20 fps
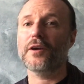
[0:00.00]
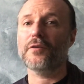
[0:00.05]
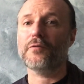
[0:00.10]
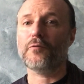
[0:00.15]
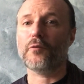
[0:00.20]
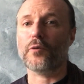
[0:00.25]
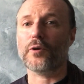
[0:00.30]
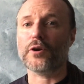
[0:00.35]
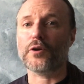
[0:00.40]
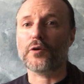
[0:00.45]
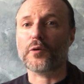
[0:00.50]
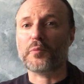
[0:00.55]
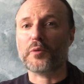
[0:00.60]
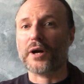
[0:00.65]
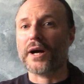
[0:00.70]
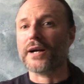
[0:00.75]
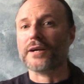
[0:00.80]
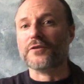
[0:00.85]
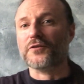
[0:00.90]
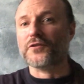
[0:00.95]
for your
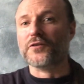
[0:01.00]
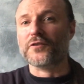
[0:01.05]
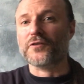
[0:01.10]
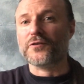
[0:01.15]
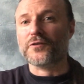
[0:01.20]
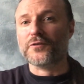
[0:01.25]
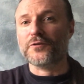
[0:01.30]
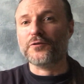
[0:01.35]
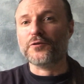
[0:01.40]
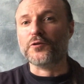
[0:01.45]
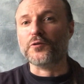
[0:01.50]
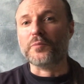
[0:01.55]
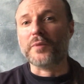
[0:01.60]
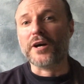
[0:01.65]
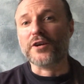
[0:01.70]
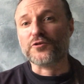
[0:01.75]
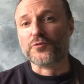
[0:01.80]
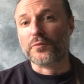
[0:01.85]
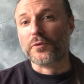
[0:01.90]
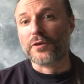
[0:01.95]
practices to
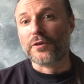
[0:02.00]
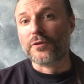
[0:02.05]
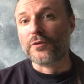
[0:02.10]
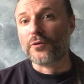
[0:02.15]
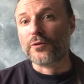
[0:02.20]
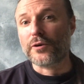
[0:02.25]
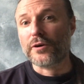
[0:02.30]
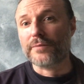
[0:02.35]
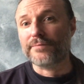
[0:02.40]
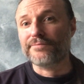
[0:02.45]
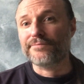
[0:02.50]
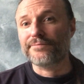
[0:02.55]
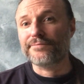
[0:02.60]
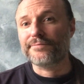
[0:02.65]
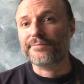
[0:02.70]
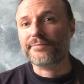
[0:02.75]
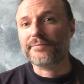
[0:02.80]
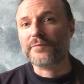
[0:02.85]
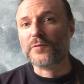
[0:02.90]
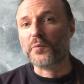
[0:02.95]
mesh with the lore,
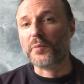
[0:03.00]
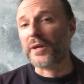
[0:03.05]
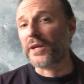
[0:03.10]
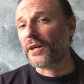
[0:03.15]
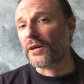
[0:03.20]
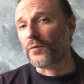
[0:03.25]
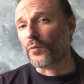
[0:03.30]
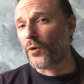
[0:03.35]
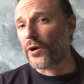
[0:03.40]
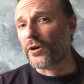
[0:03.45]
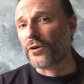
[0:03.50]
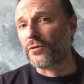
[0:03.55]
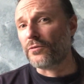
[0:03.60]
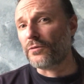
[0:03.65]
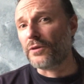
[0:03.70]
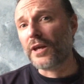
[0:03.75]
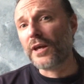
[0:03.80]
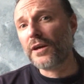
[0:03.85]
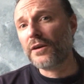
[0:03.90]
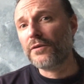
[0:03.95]
depending on where you
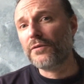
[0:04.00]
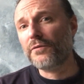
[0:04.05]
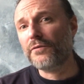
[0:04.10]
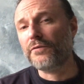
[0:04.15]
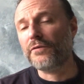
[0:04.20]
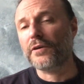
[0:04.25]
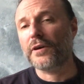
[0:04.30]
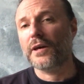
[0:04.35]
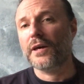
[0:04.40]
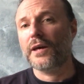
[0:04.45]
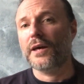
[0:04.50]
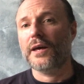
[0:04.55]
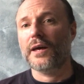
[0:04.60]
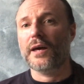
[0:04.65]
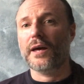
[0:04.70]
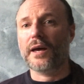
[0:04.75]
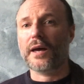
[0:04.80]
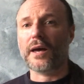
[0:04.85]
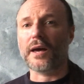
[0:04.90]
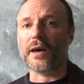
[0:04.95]
live
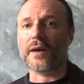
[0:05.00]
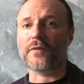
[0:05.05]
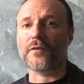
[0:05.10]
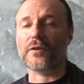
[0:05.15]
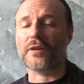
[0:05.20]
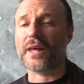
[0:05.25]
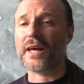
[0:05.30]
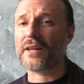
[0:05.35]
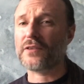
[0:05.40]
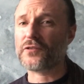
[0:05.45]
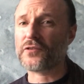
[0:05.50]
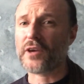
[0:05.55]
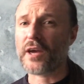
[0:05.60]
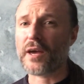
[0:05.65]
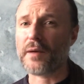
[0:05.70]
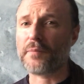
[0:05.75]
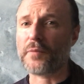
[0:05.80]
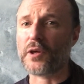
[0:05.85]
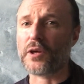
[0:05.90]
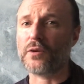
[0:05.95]
and the
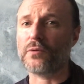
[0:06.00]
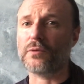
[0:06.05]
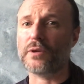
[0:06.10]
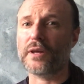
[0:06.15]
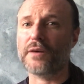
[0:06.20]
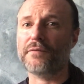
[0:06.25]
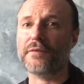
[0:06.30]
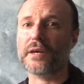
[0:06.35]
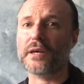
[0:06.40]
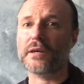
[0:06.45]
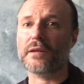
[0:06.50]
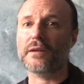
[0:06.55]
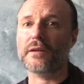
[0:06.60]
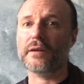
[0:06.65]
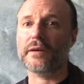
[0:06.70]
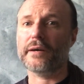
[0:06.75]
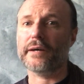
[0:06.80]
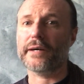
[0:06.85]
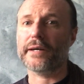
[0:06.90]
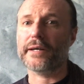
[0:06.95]
landscape that you live
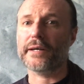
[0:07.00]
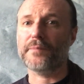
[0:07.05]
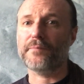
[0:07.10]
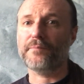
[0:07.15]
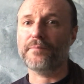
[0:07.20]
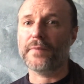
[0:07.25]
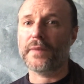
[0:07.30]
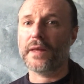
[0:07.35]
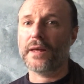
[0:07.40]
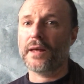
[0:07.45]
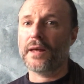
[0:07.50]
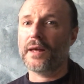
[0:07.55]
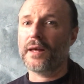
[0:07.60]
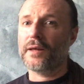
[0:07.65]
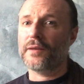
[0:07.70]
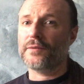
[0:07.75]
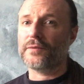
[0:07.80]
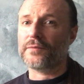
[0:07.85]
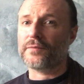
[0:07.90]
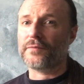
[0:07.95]
in.
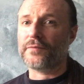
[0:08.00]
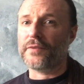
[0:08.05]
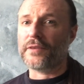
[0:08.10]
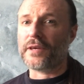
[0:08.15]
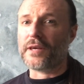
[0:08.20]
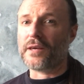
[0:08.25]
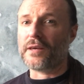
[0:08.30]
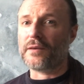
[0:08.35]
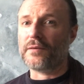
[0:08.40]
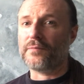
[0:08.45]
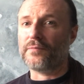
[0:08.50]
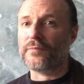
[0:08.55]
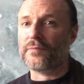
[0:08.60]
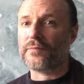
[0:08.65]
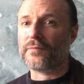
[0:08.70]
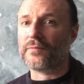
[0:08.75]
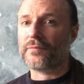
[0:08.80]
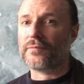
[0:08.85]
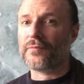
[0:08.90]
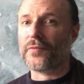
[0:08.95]
The
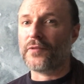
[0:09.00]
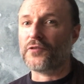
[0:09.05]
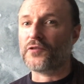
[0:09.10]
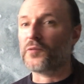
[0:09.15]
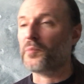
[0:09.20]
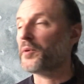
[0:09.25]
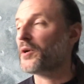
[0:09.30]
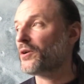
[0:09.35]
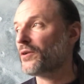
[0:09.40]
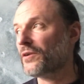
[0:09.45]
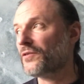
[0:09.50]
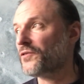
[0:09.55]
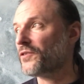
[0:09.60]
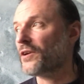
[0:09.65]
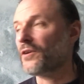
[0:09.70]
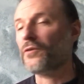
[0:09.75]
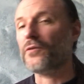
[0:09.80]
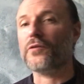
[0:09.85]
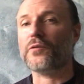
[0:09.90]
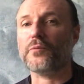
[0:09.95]
spirits
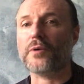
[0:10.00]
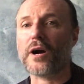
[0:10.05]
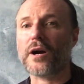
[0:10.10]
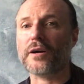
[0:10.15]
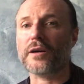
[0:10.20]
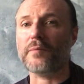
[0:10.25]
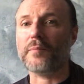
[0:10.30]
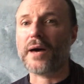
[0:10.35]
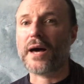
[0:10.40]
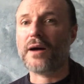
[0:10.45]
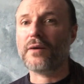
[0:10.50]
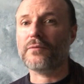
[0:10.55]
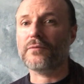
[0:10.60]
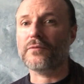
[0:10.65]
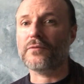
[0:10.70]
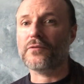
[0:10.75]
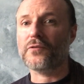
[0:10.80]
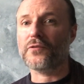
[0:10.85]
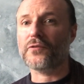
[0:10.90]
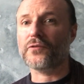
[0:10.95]
here in the Rocky
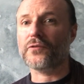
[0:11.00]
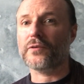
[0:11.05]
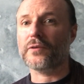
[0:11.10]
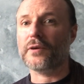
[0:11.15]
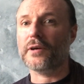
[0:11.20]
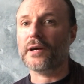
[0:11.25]
Mountains